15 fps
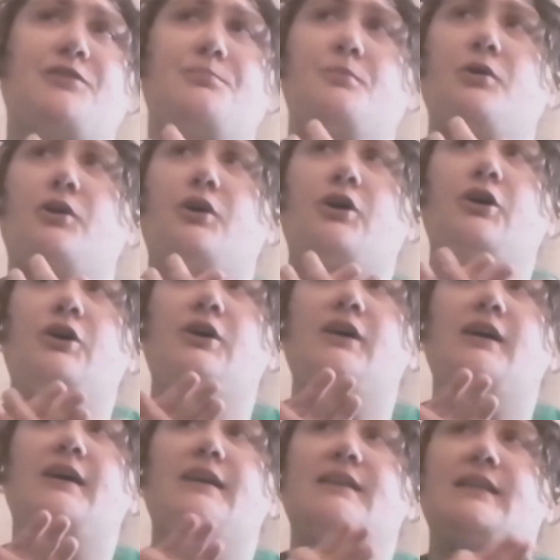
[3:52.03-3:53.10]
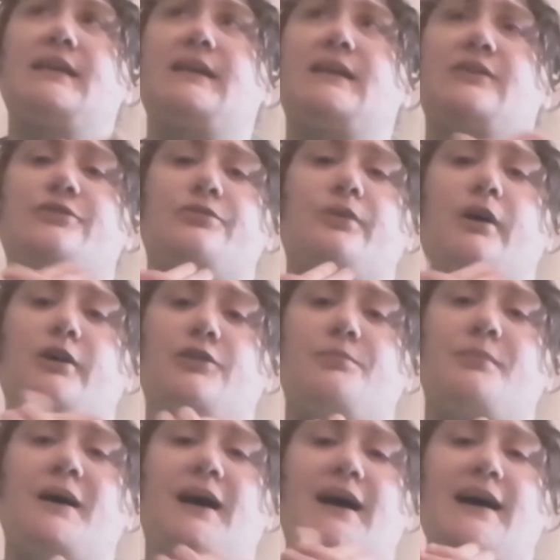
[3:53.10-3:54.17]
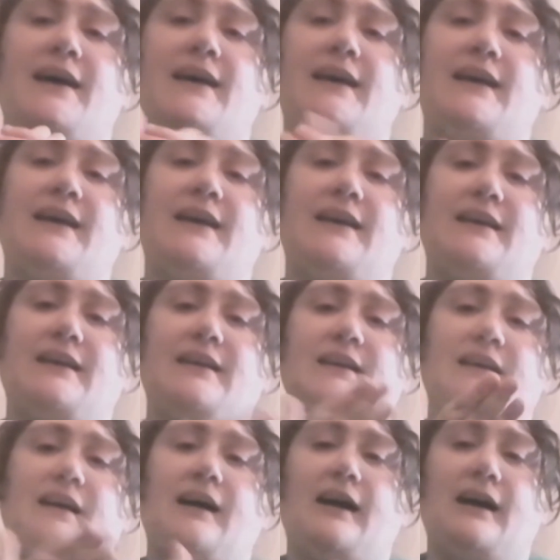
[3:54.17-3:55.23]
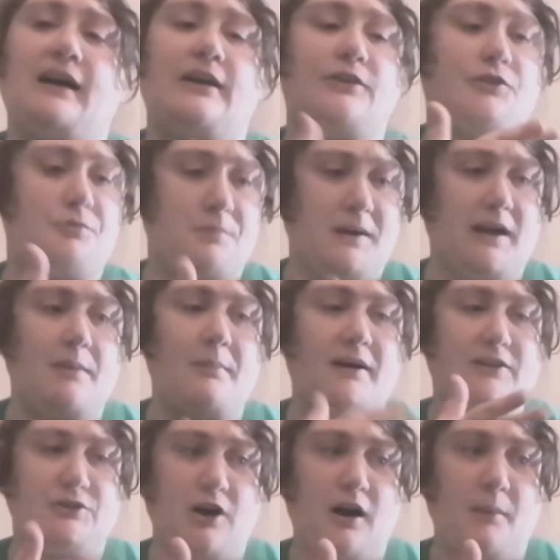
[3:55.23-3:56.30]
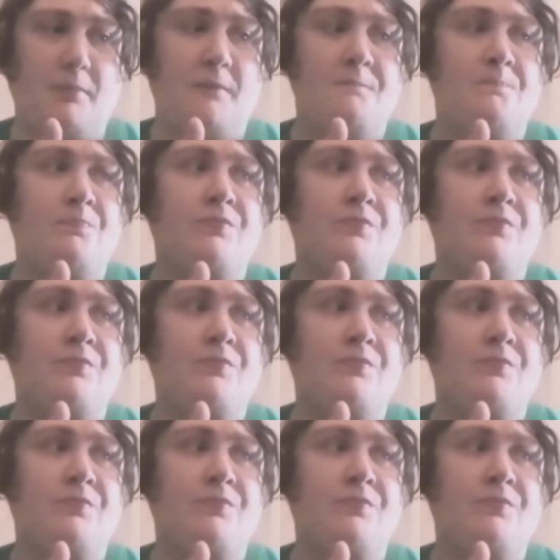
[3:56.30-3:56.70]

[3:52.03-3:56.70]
that's more leaning towards my career, my job.